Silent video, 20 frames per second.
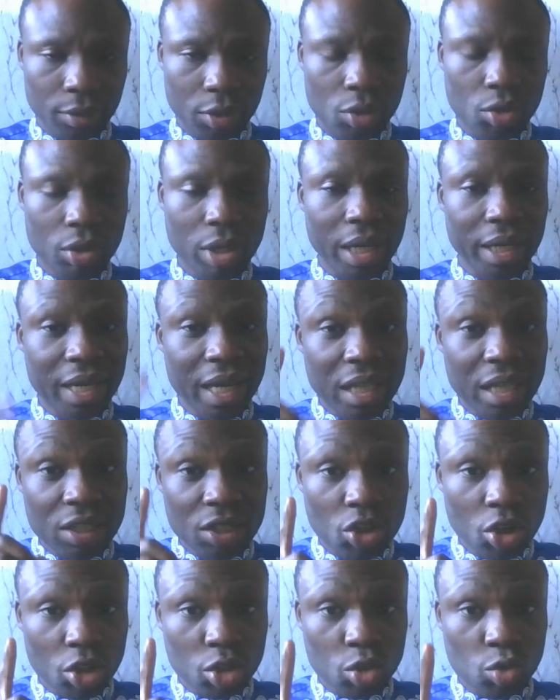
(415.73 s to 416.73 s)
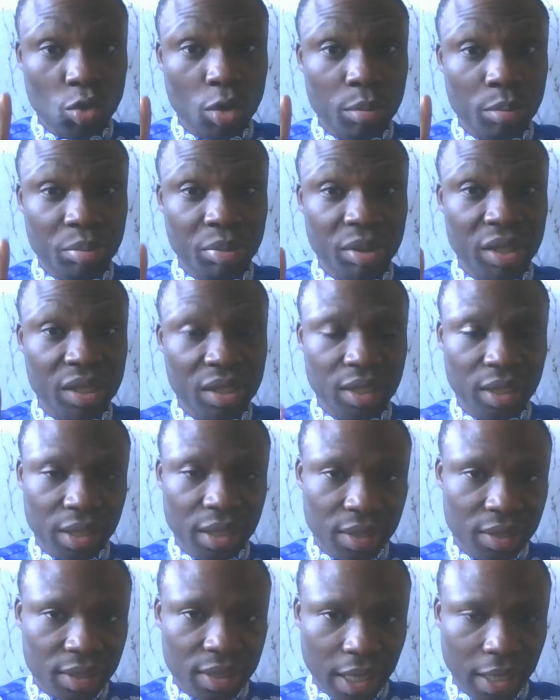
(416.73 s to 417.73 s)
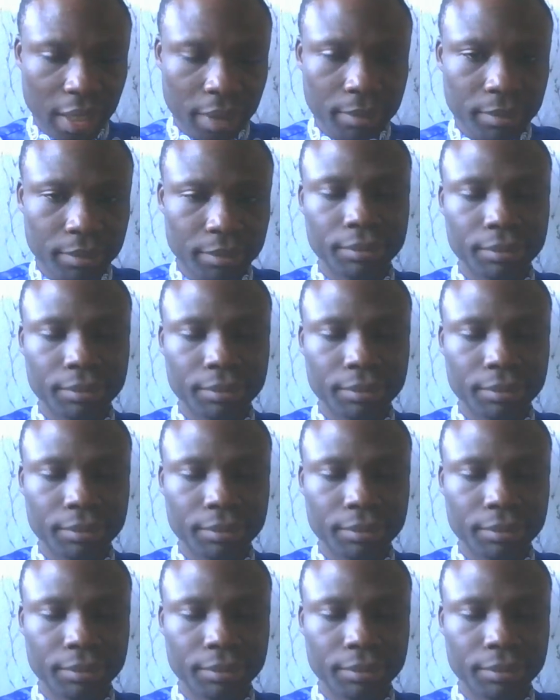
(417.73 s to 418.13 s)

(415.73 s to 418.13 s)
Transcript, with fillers: You can get just one piece this time.